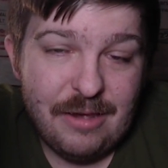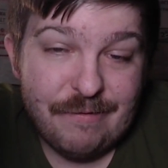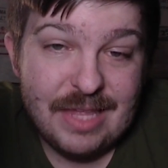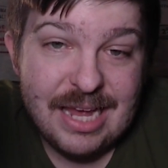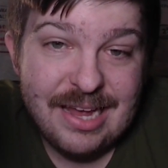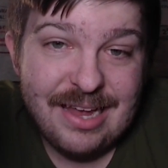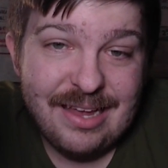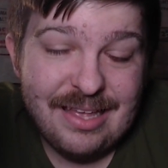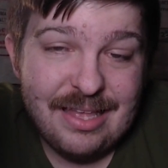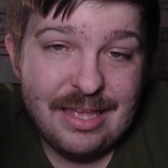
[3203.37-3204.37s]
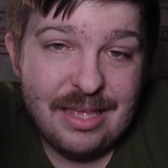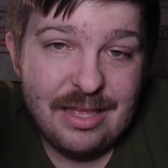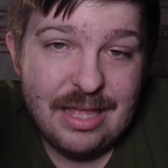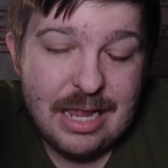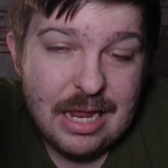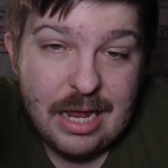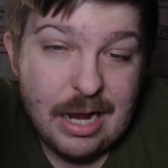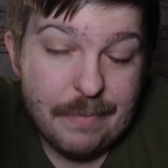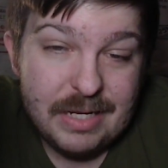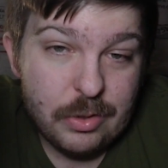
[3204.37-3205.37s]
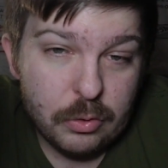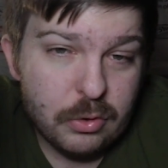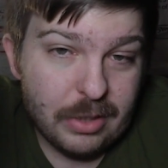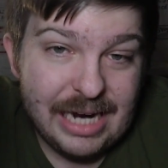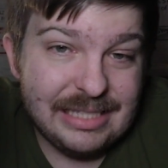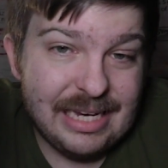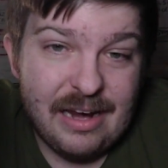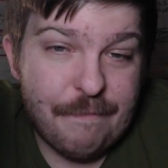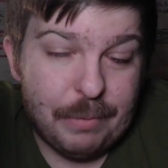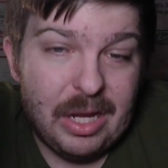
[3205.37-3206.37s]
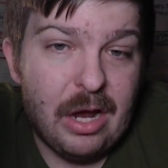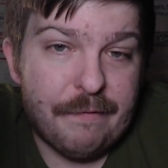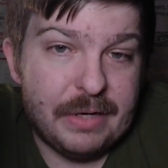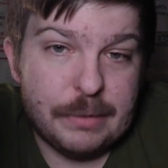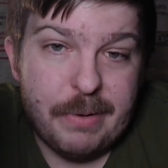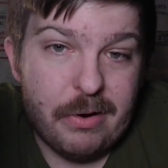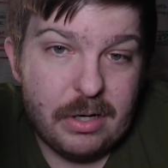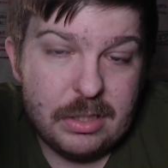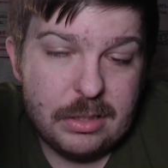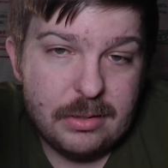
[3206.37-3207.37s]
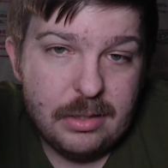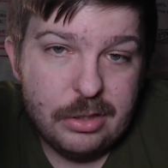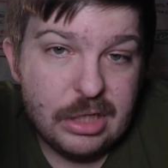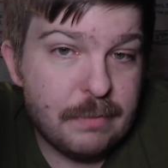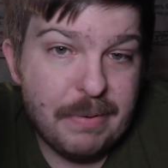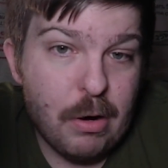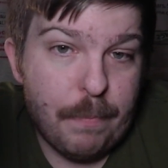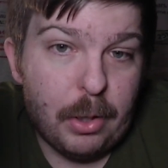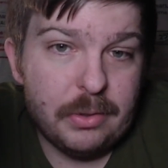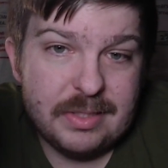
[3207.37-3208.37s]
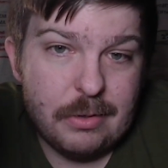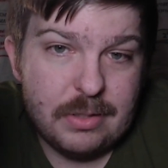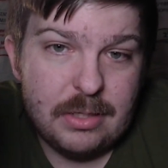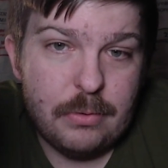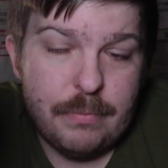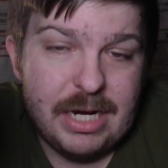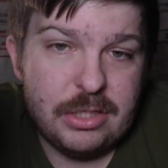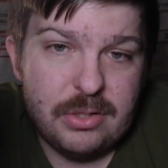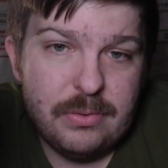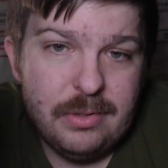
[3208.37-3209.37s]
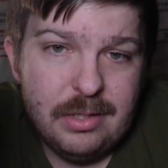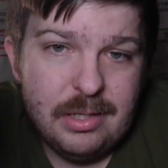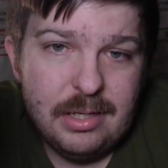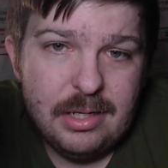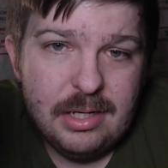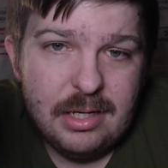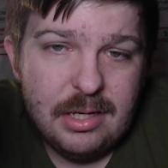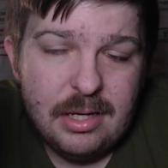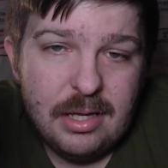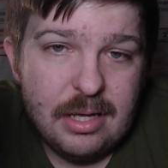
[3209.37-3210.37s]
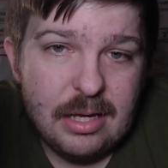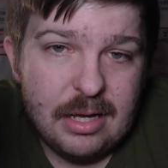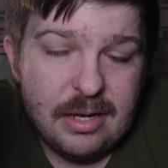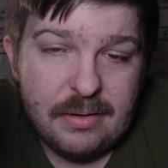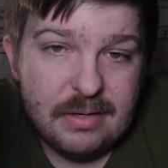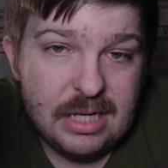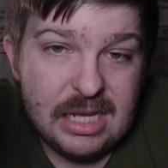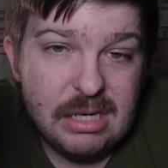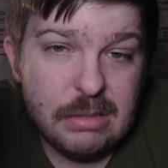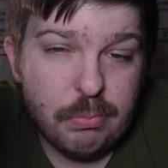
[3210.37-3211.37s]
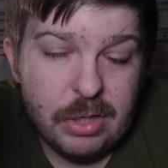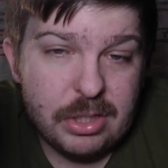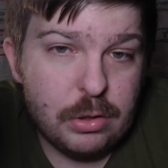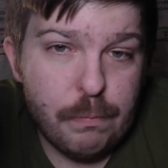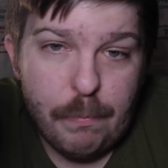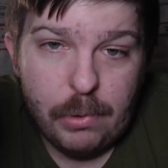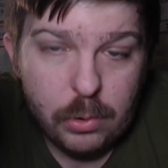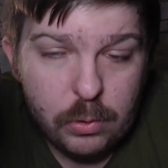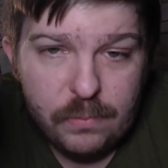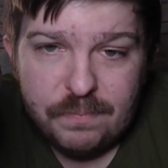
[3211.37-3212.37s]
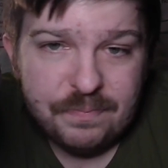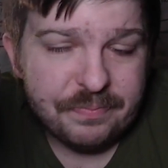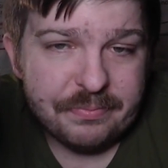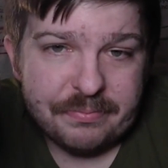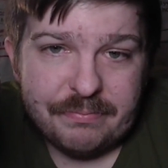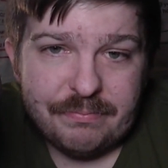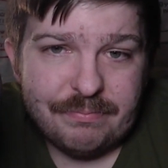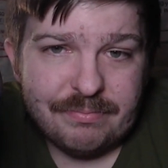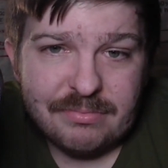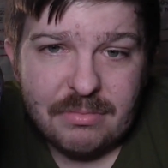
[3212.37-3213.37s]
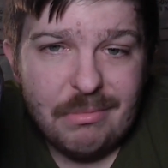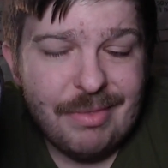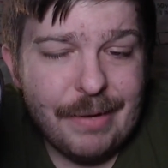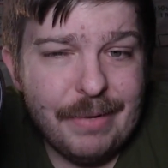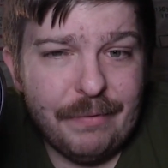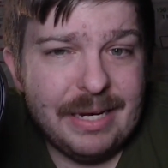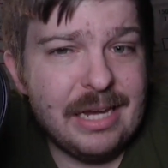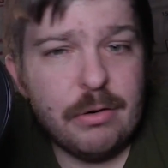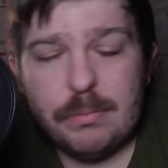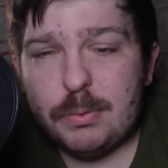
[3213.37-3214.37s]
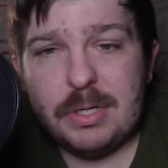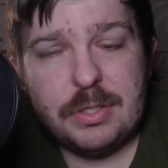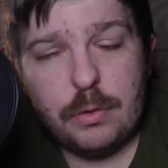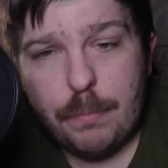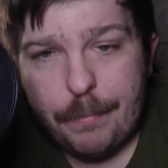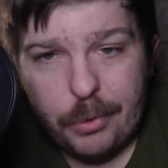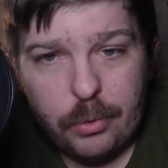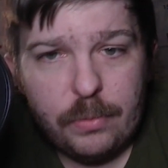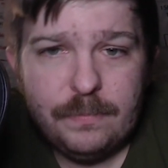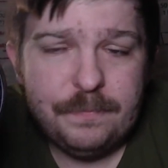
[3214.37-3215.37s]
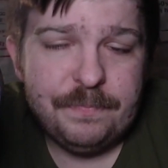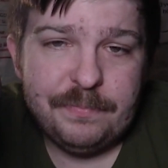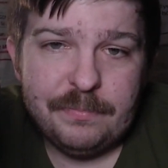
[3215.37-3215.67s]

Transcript: if they, I mean, those are guys that have playoff experience. Jason Pierre-Paul is there too, mind you, and he's won a Super Bowl. Melvin Ingram's won a Super Bowl.